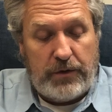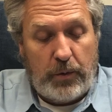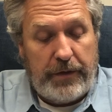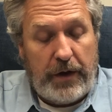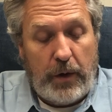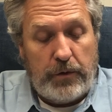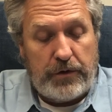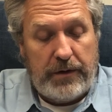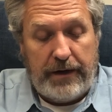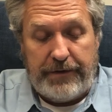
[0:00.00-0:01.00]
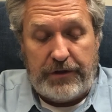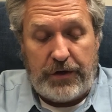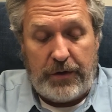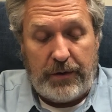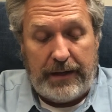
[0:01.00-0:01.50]
toward the ocean of
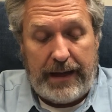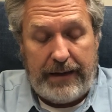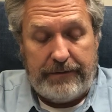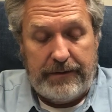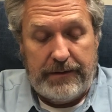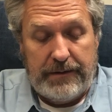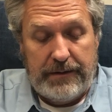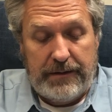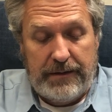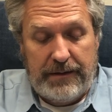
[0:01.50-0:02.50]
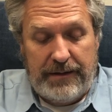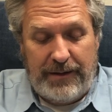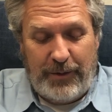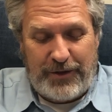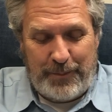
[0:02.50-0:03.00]
eternal love,
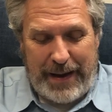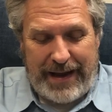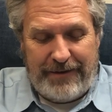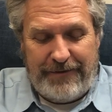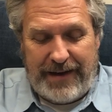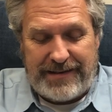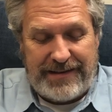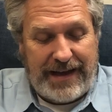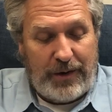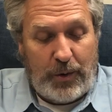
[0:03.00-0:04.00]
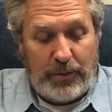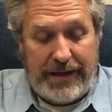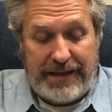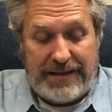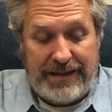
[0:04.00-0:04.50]
which manifests not
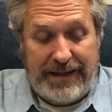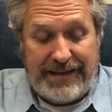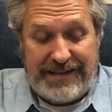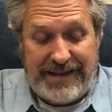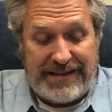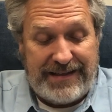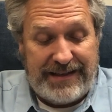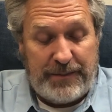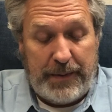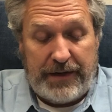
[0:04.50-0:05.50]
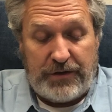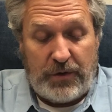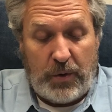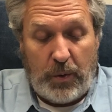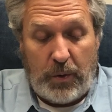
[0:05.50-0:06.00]
only its existence but its
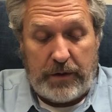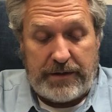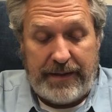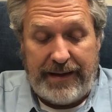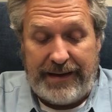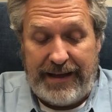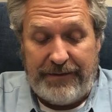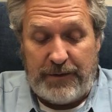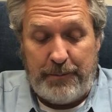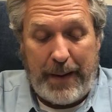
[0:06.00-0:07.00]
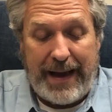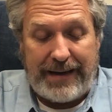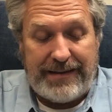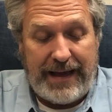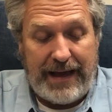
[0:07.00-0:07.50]
course, and that gives
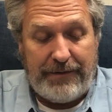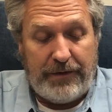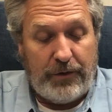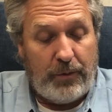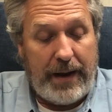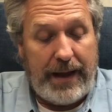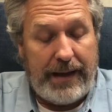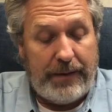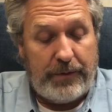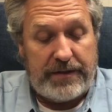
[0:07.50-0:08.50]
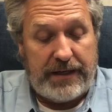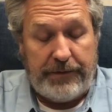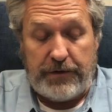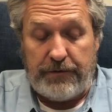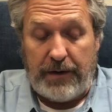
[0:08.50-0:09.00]
back to heaven the ray it
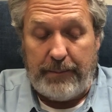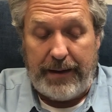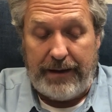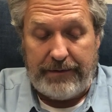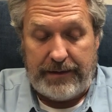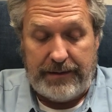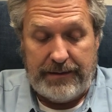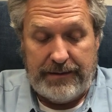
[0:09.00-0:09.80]
receives from heaven.